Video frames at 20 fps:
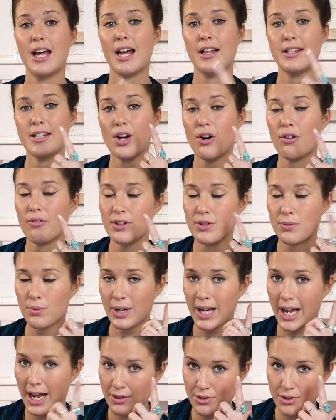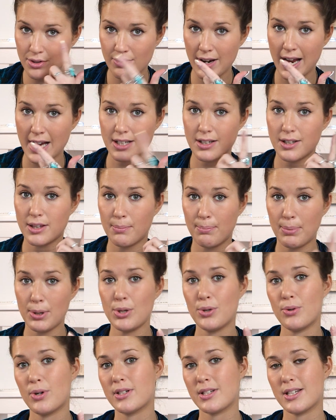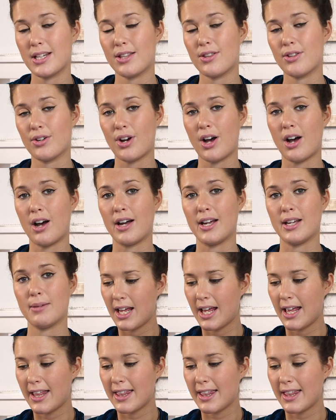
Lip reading: and the orange will counteract the blue underneath your eye.